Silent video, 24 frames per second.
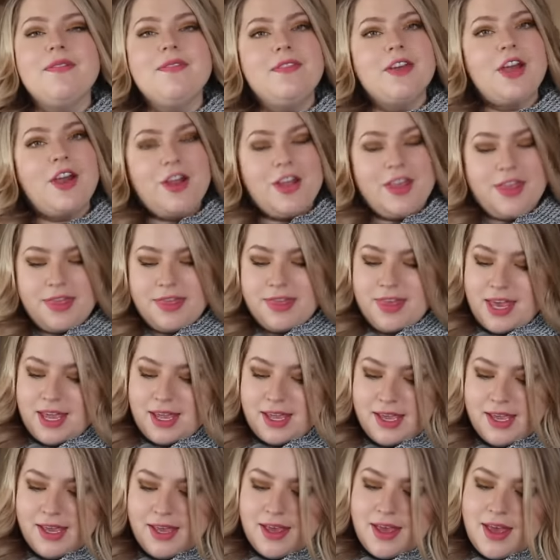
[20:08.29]
very
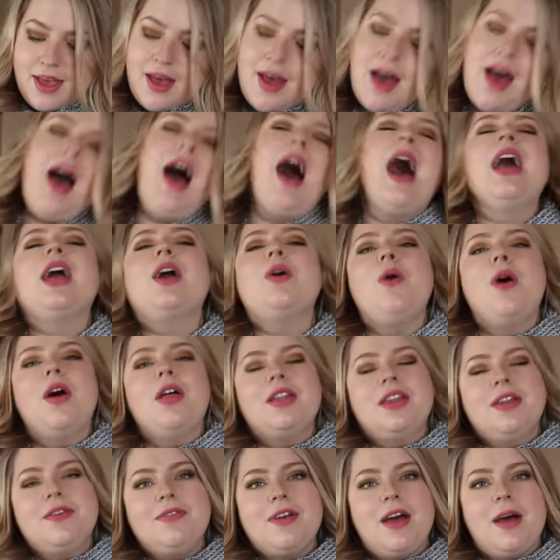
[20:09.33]
thick, high
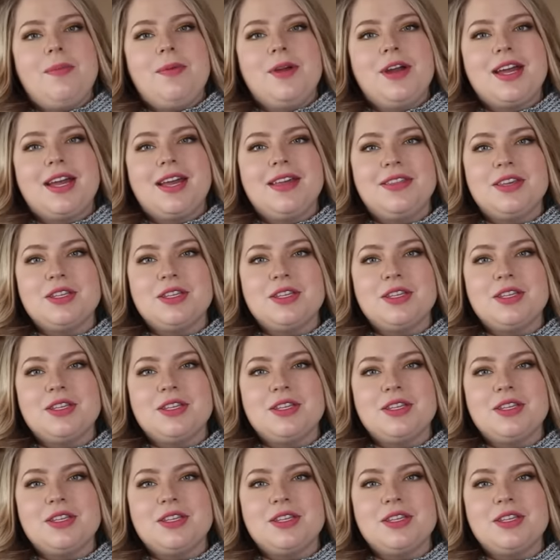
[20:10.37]
quality fabric.